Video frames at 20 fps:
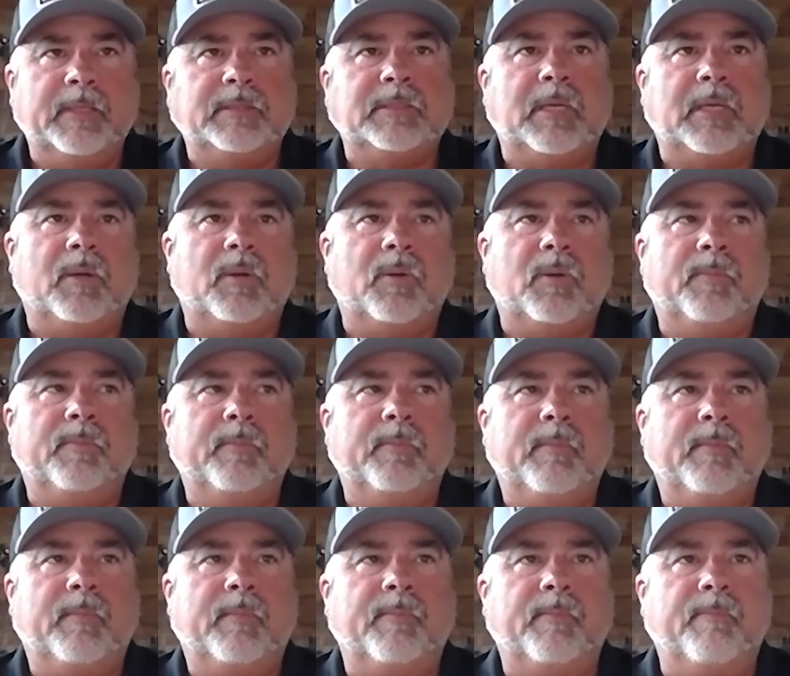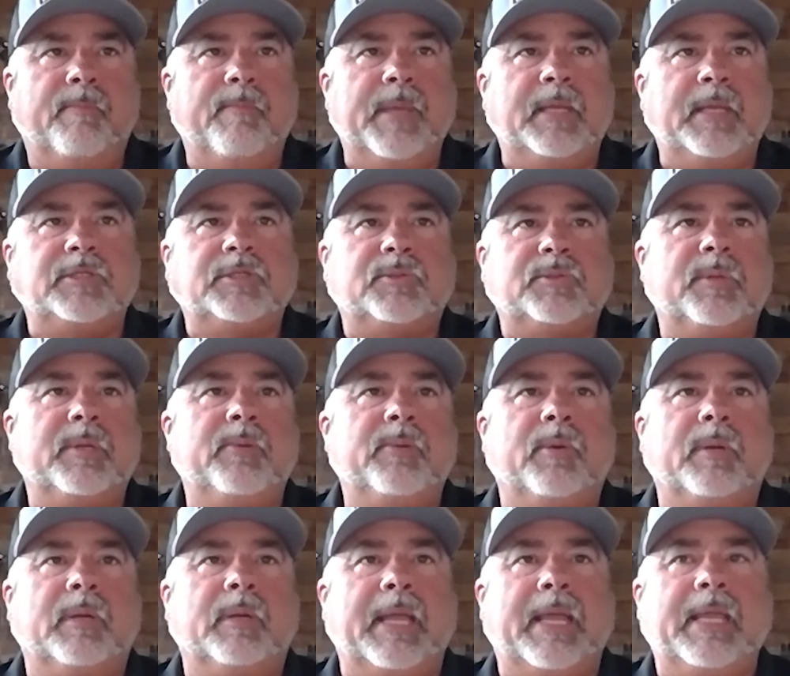So ministry
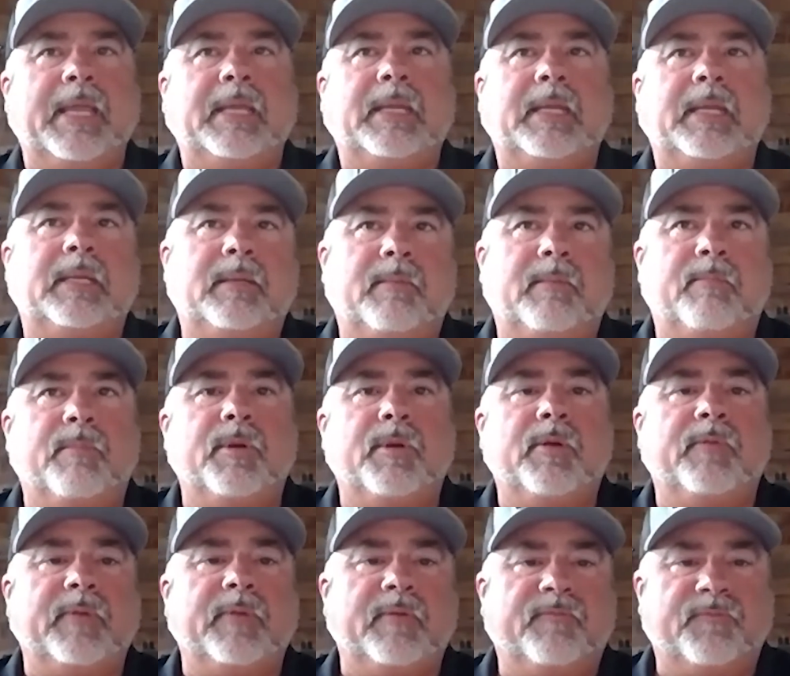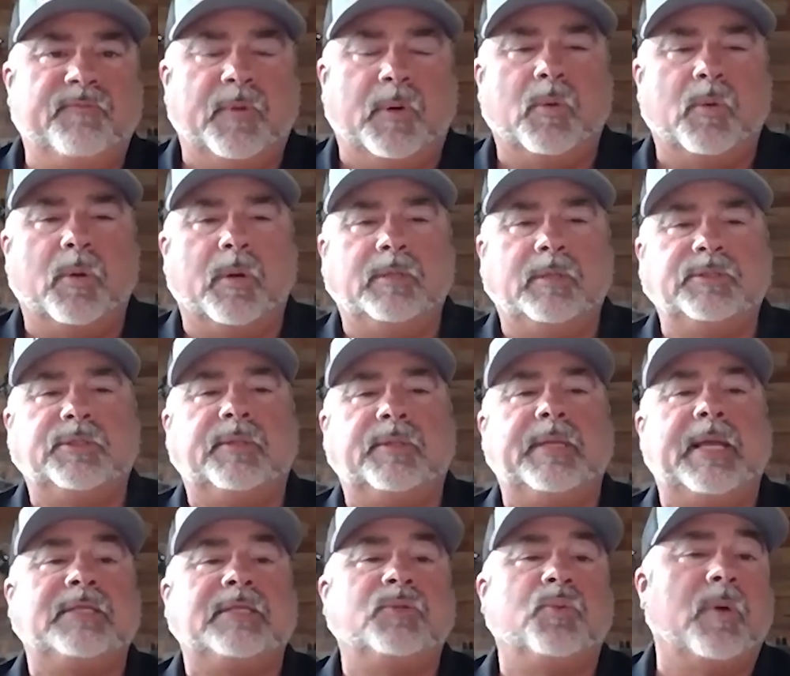related moving forward. So
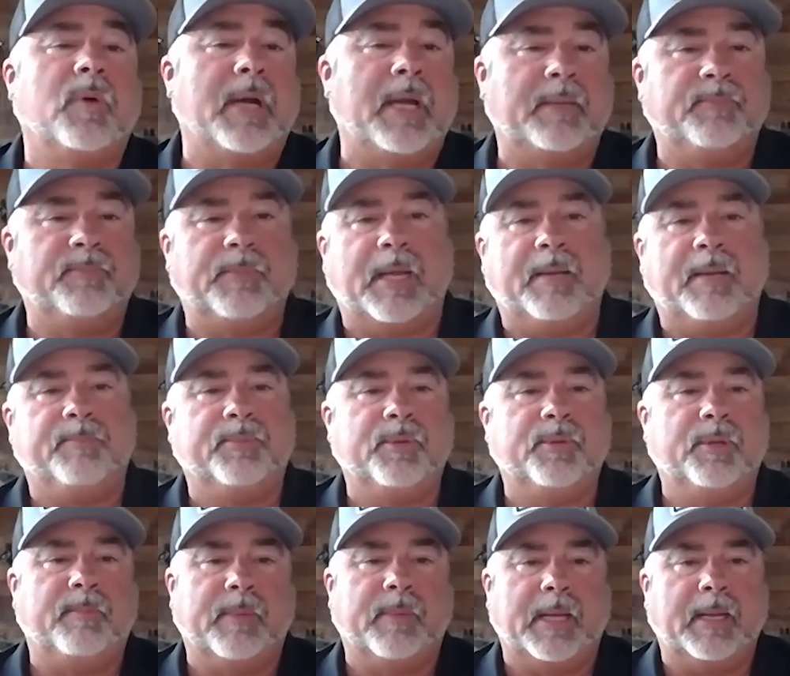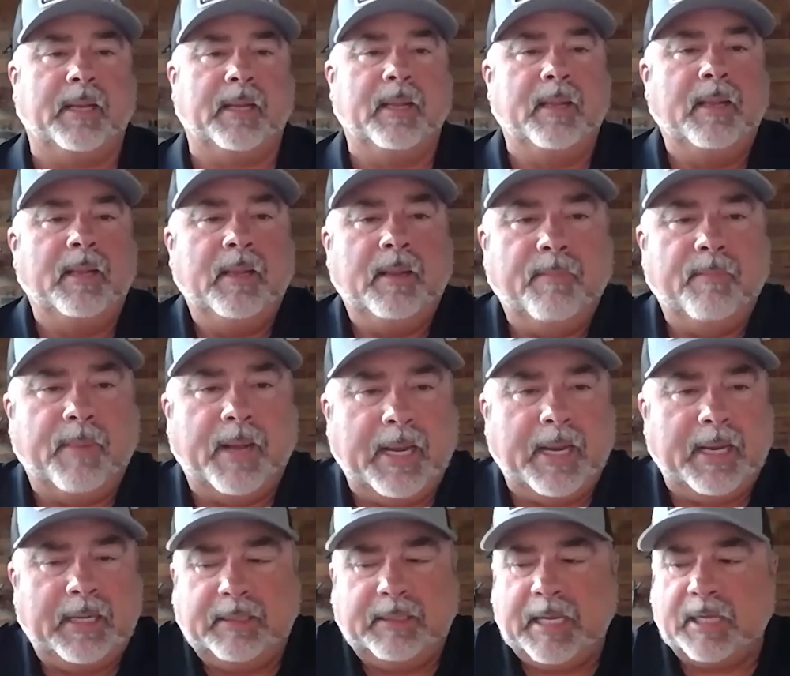that's where I put
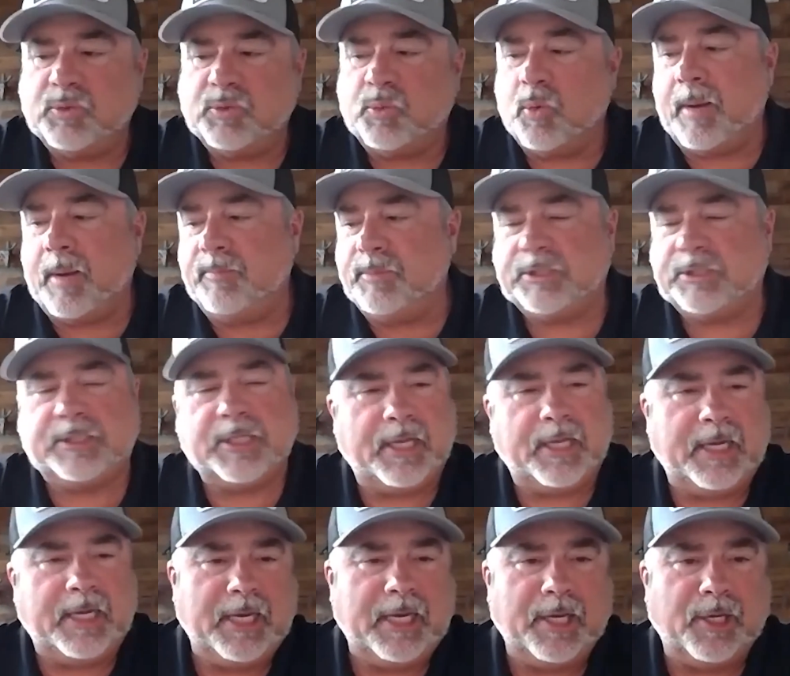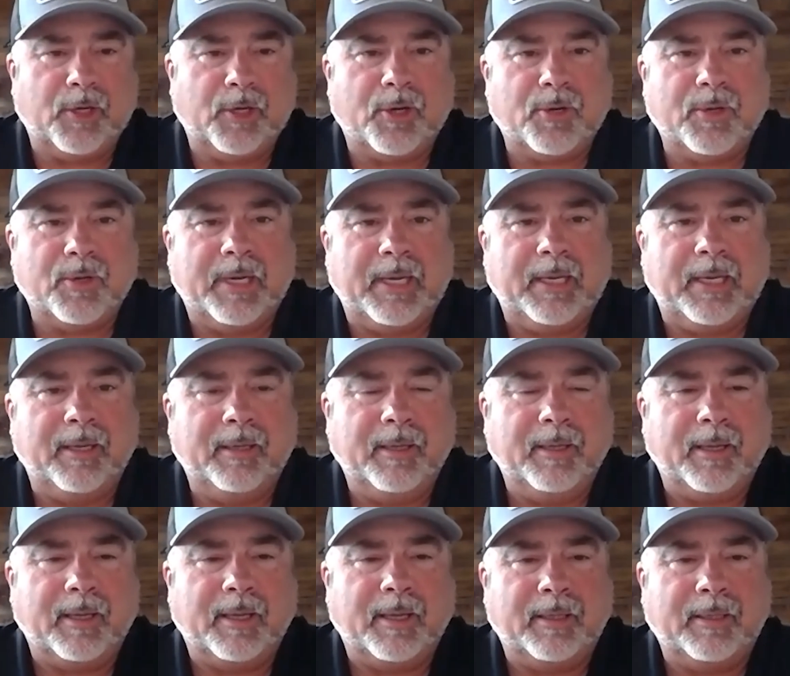that's where I'm studying and learning
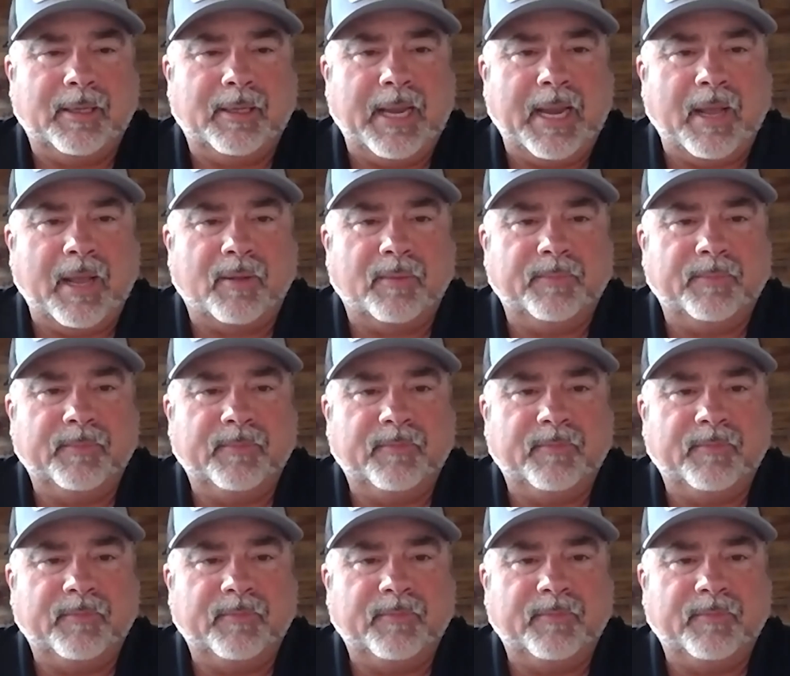now.